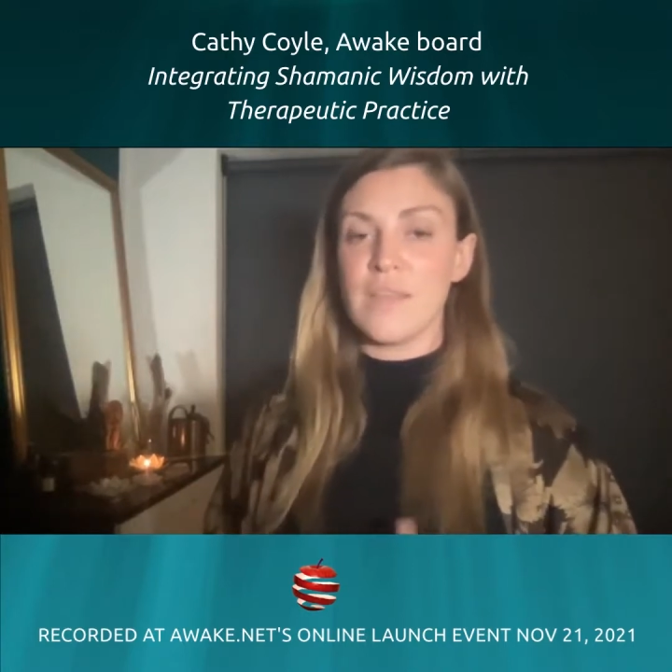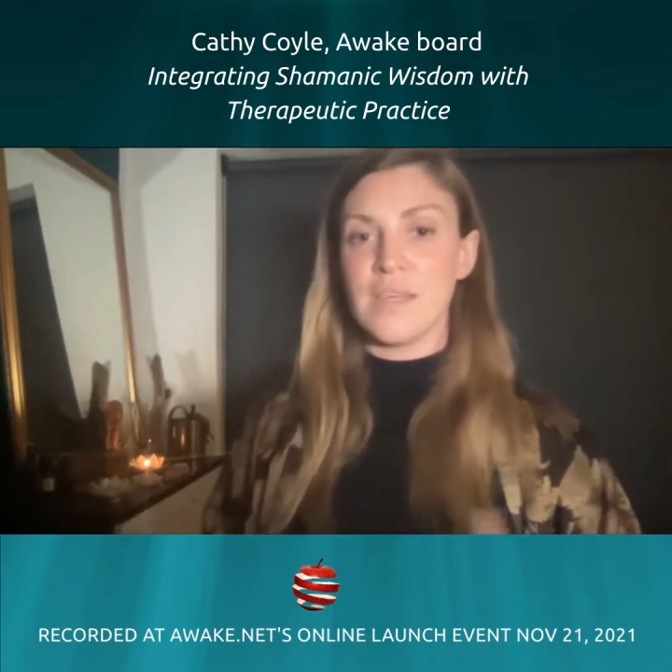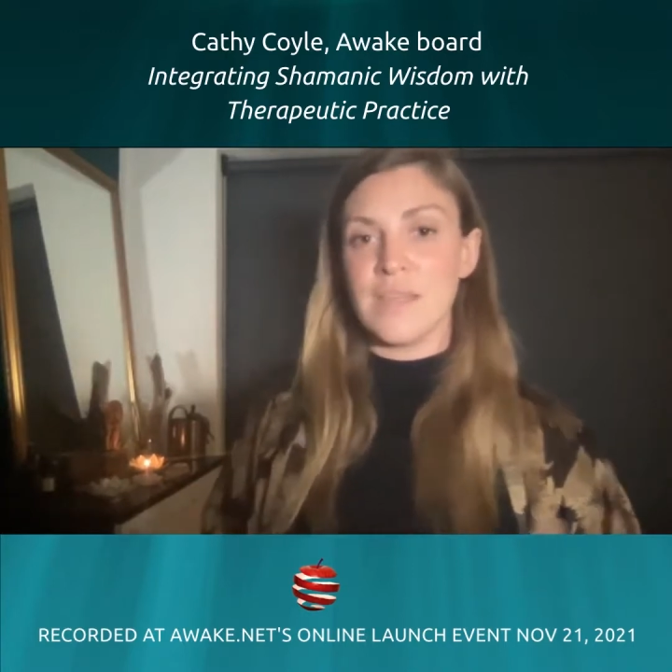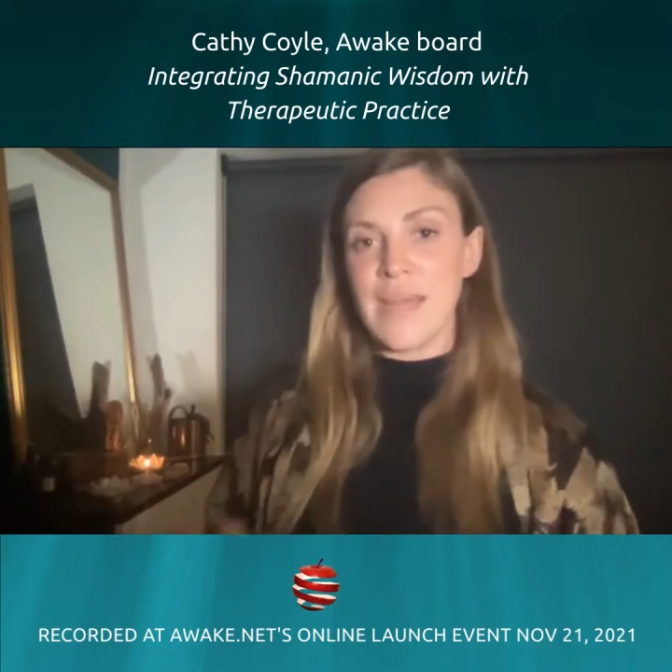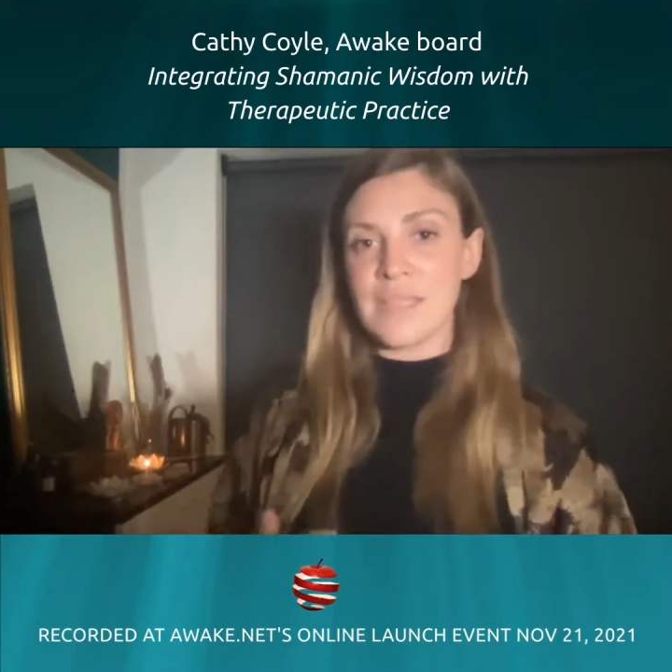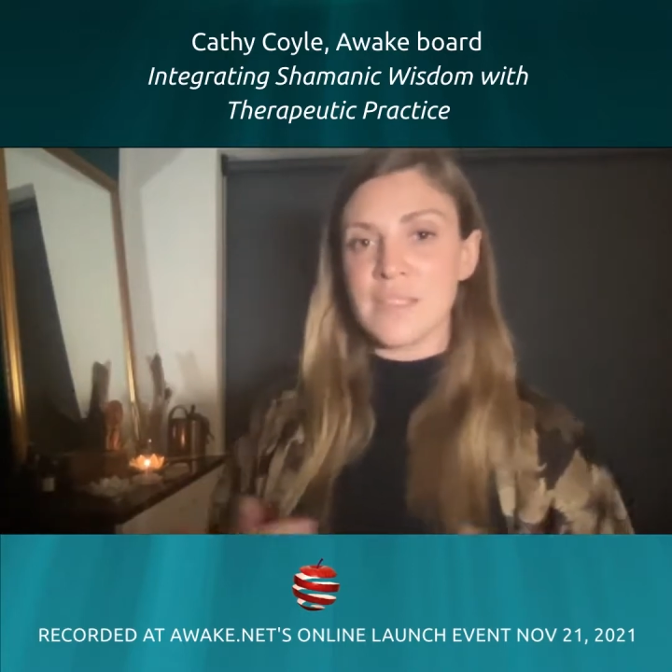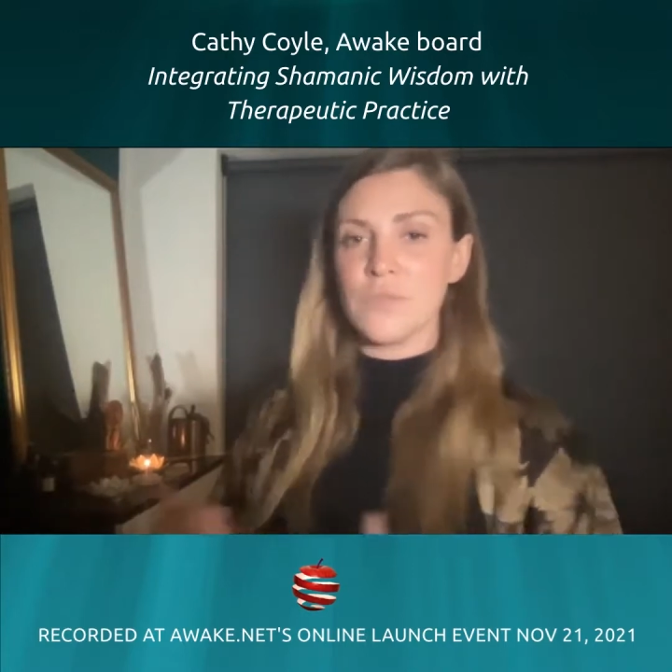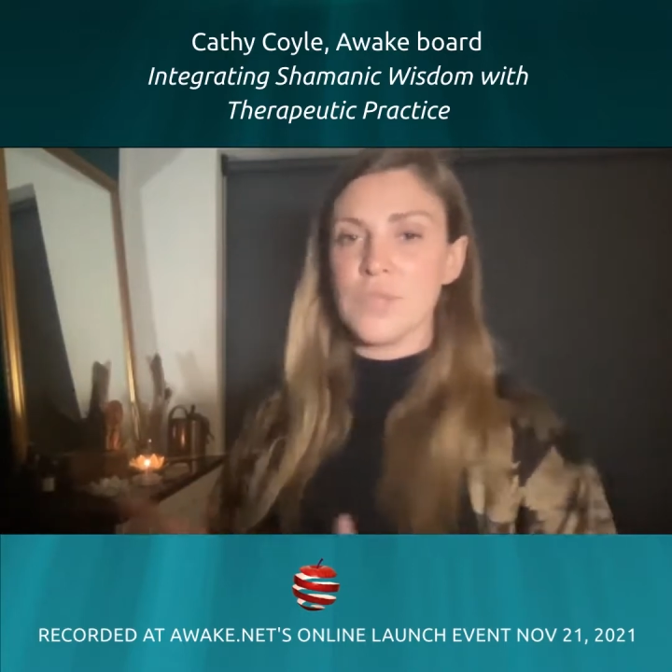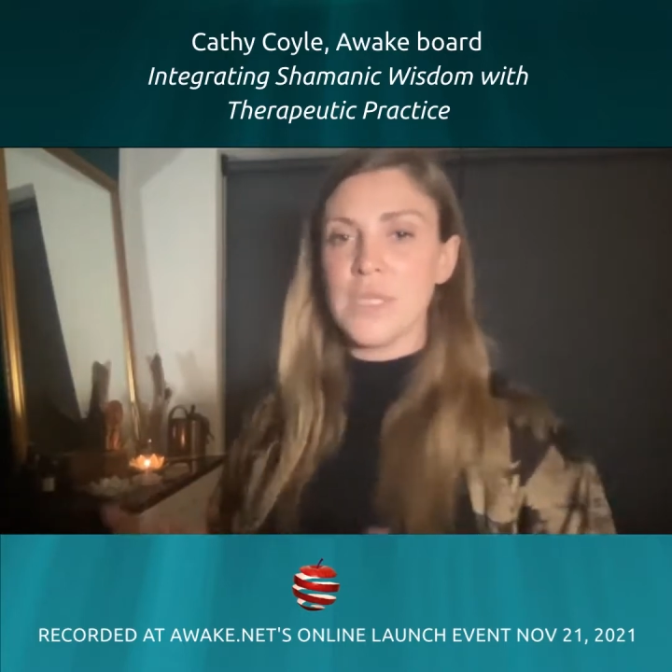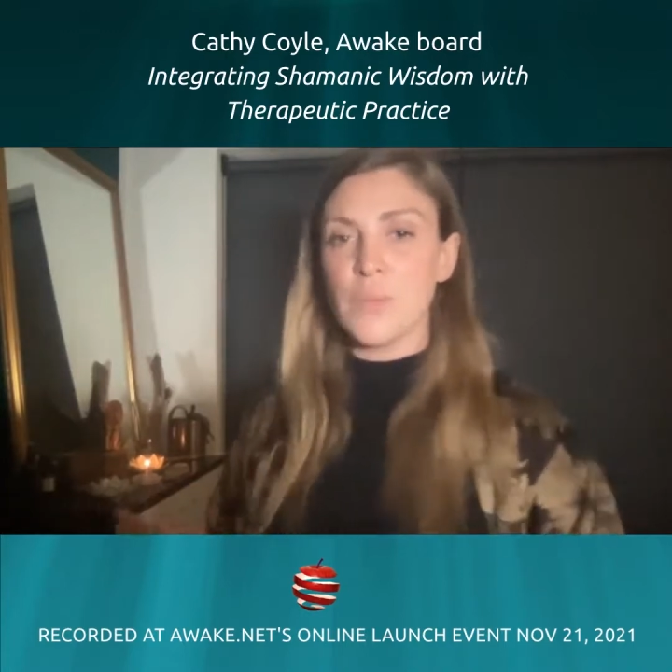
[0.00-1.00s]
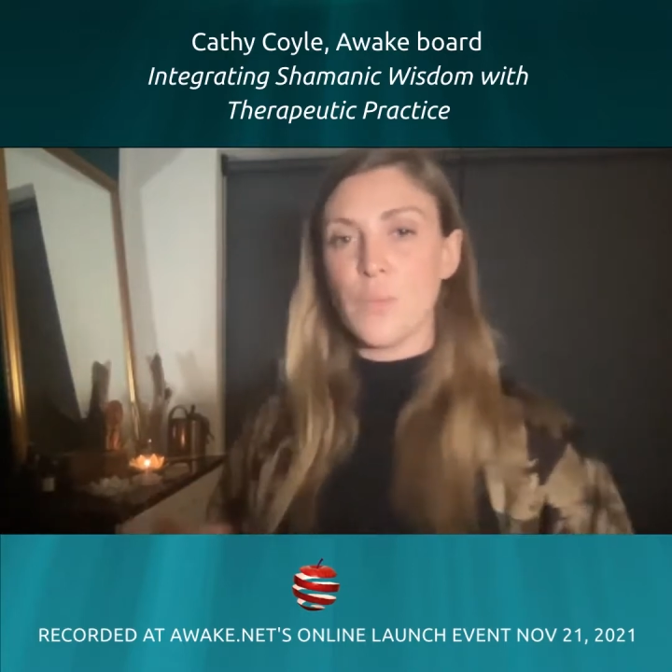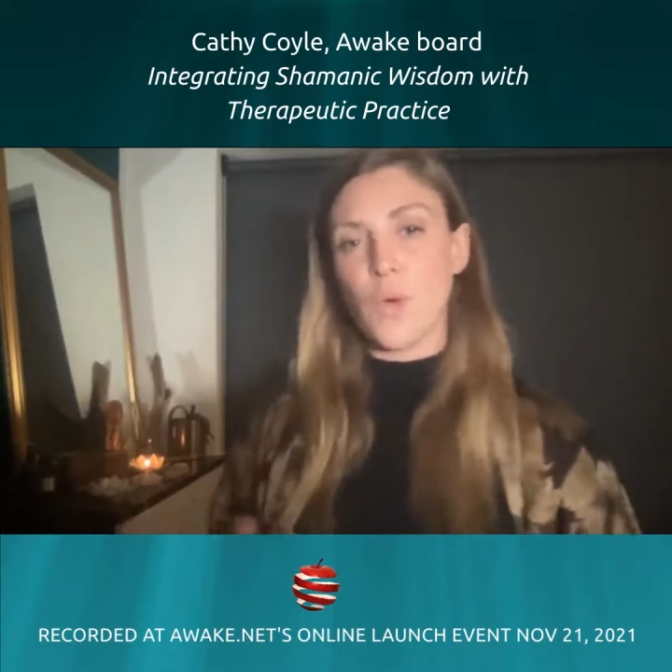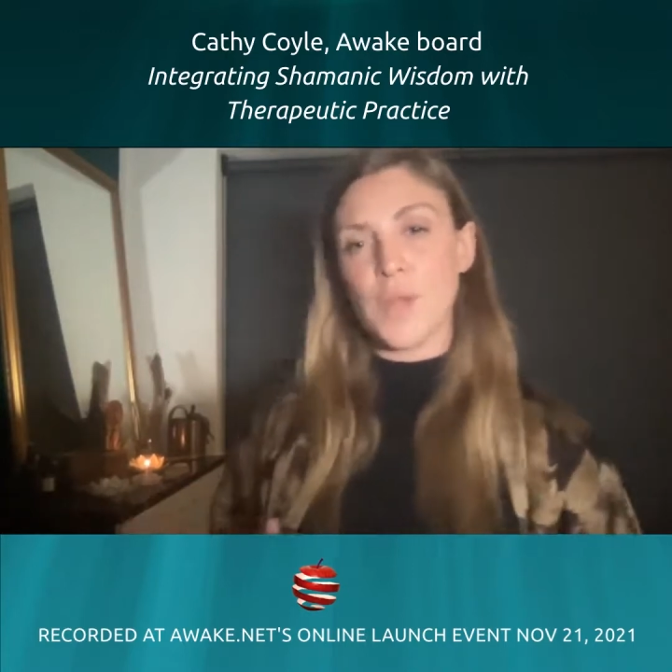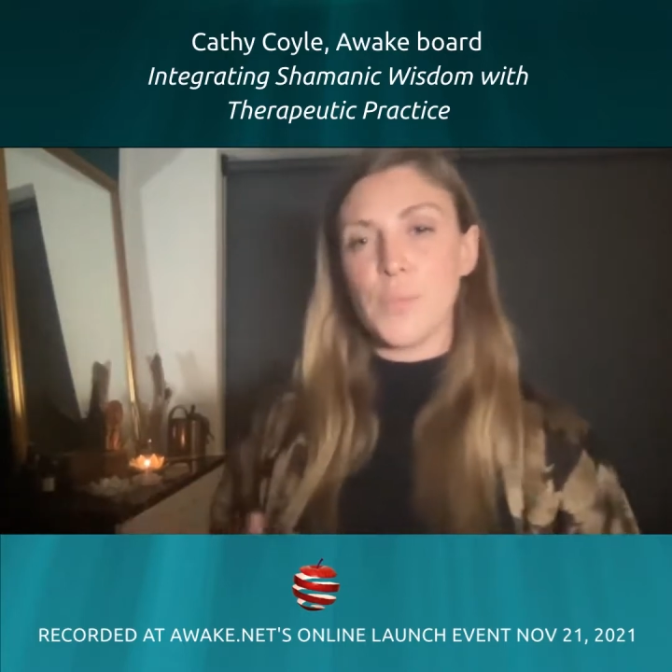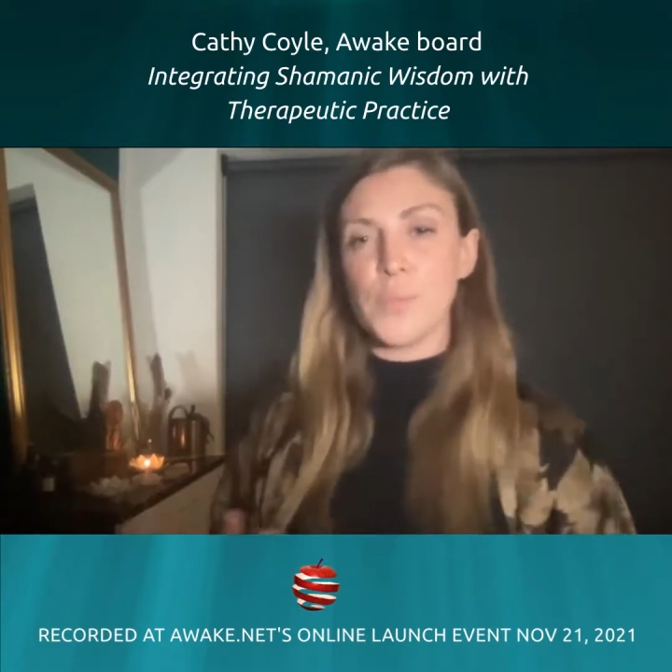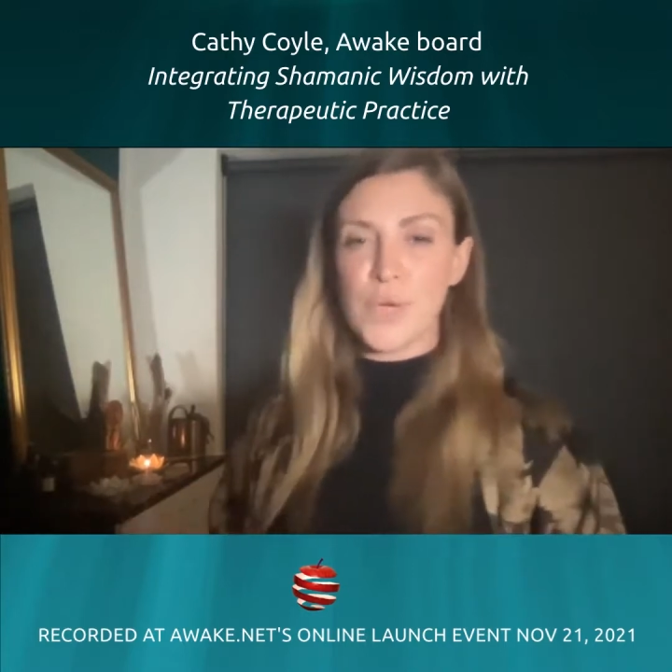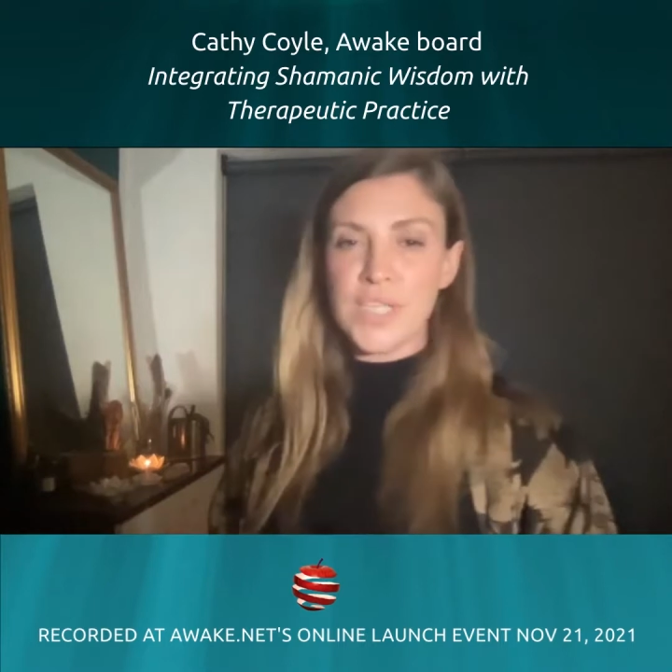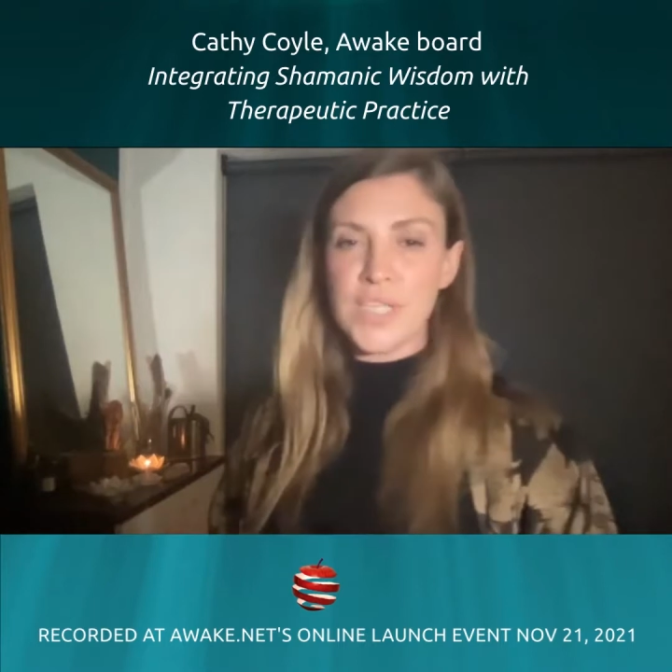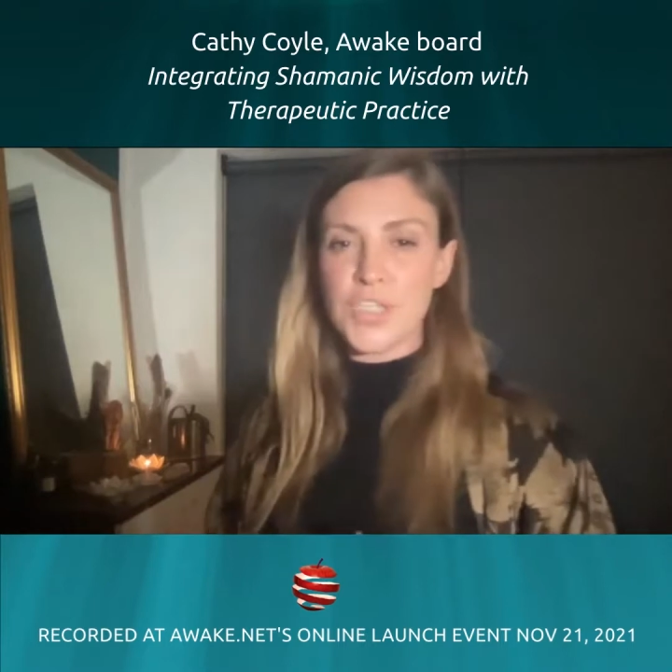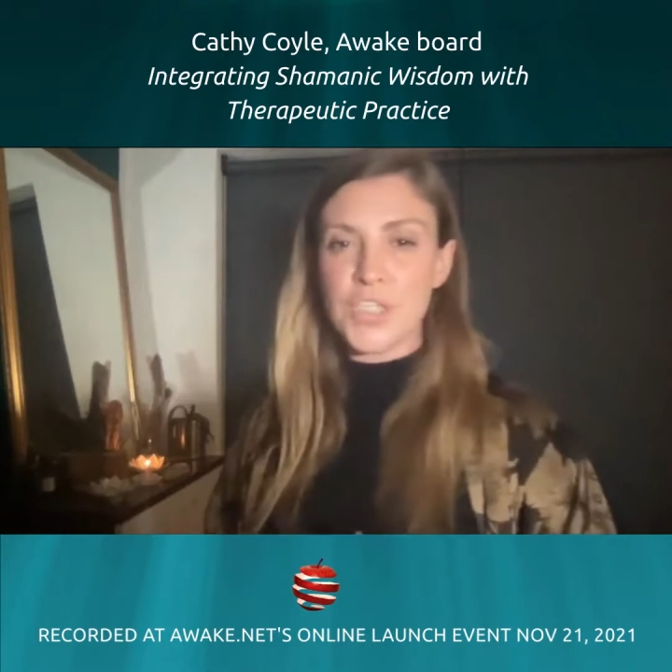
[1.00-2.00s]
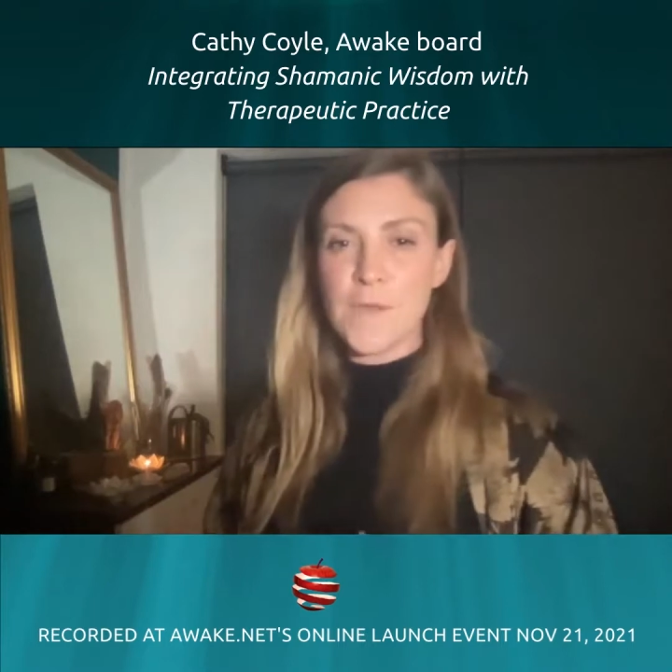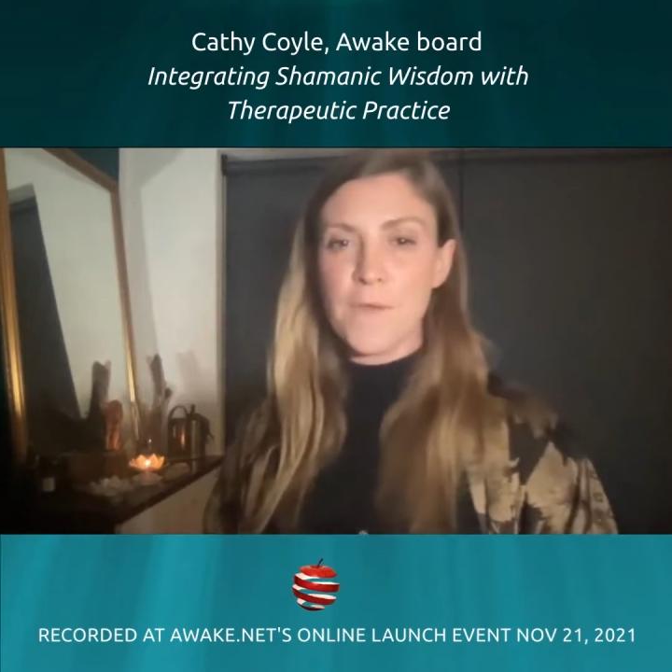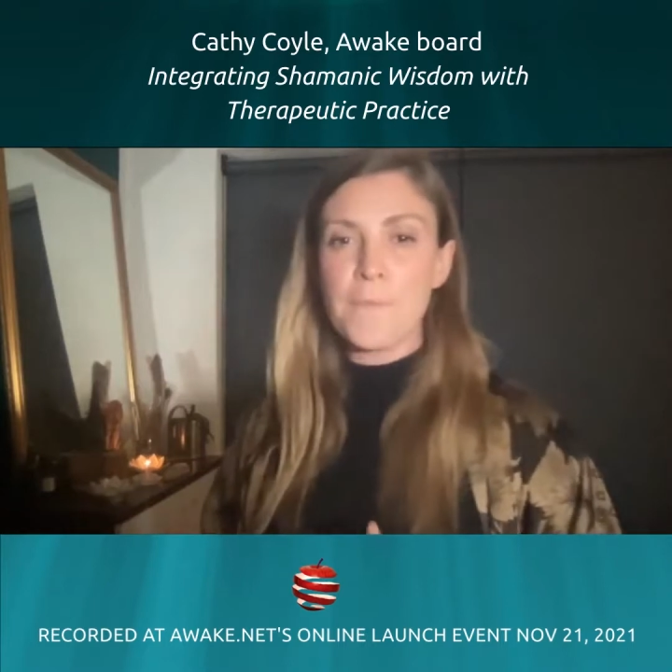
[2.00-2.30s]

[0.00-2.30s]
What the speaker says: I think that's a really important bridge.